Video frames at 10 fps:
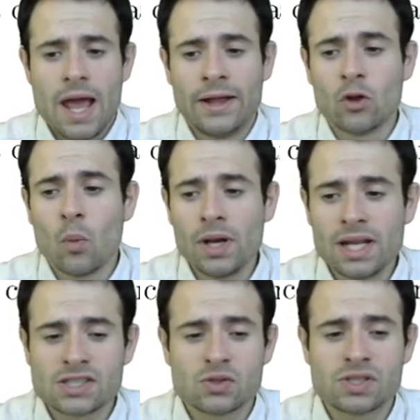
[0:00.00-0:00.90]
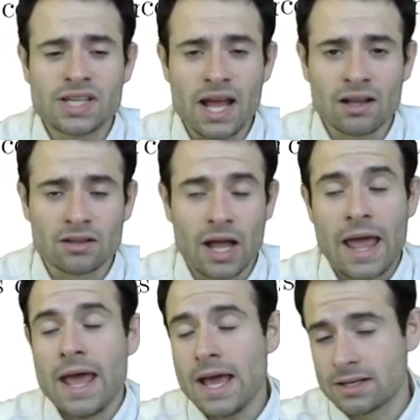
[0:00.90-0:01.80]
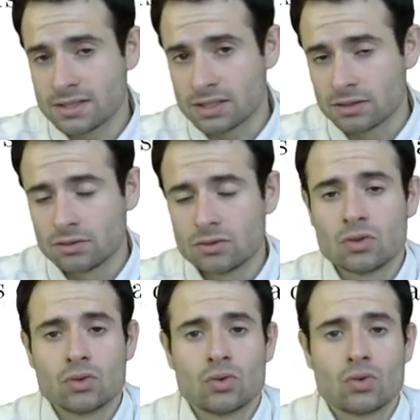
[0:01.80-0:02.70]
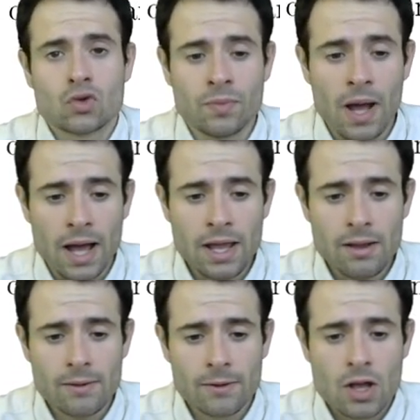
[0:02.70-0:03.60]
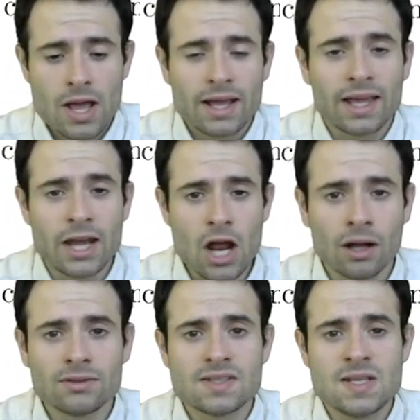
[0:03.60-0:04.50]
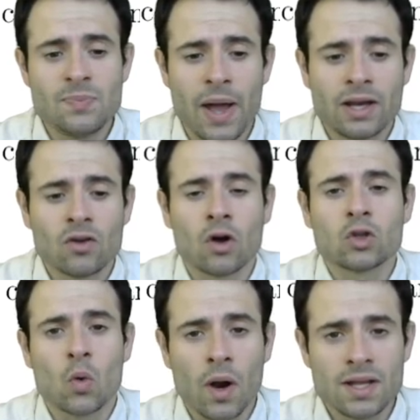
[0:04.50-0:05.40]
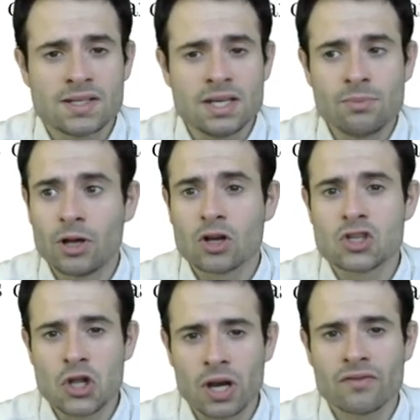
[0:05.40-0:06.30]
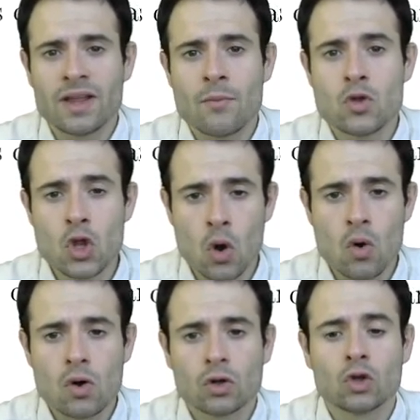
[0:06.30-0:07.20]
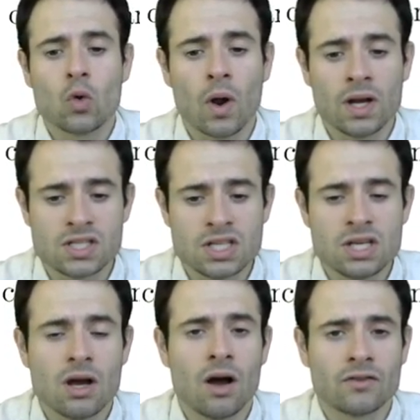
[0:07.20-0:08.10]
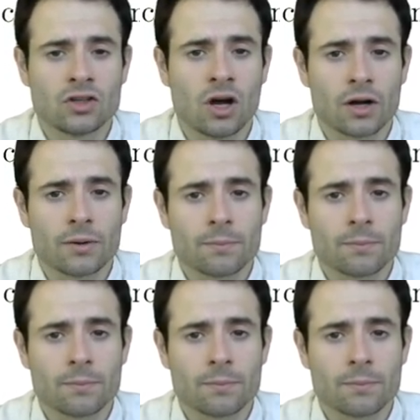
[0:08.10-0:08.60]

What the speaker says: And the willingness to sell and to buy cannot depend on quality because none of them know the quality of the car.